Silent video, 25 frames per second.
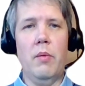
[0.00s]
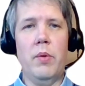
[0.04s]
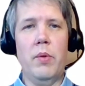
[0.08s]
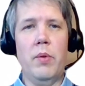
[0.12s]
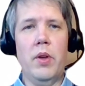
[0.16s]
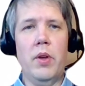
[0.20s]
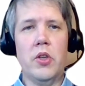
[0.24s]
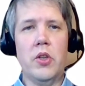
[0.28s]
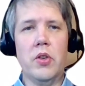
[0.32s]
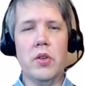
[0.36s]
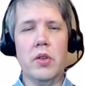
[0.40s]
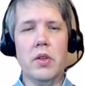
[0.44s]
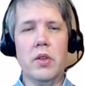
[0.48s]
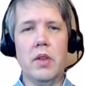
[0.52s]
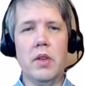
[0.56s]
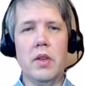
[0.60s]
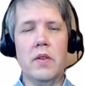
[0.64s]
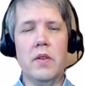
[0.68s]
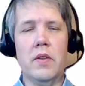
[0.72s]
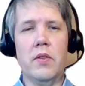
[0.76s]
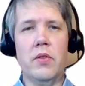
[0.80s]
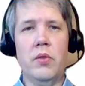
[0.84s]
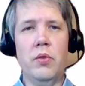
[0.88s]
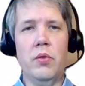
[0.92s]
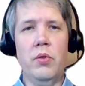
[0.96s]
which
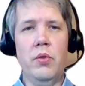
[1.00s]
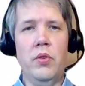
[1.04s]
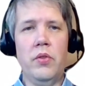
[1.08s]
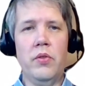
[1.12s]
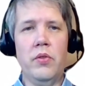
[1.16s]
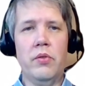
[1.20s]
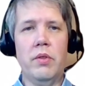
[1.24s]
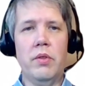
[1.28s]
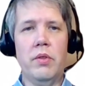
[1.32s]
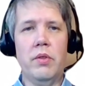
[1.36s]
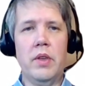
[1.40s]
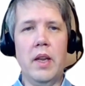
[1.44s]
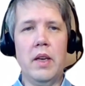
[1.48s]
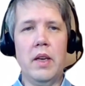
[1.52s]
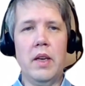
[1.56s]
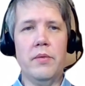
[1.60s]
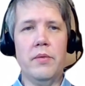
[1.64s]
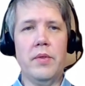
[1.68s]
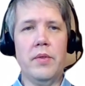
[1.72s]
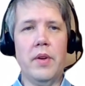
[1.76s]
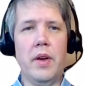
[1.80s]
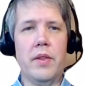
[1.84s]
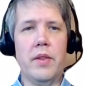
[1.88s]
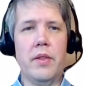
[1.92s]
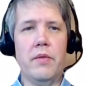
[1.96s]
is used to
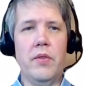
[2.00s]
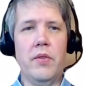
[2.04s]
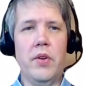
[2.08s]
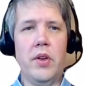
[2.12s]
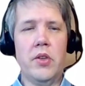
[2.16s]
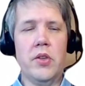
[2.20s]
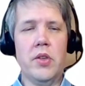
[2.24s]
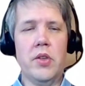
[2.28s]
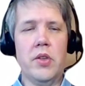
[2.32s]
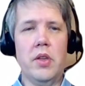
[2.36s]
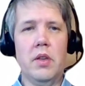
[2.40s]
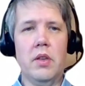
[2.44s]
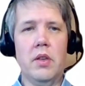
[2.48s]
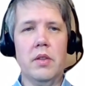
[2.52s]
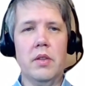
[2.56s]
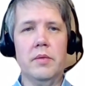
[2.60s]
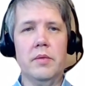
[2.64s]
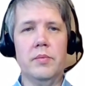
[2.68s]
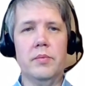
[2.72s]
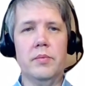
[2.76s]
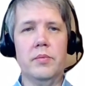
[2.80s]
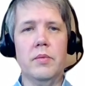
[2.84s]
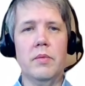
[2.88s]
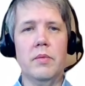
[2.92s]
identify the widget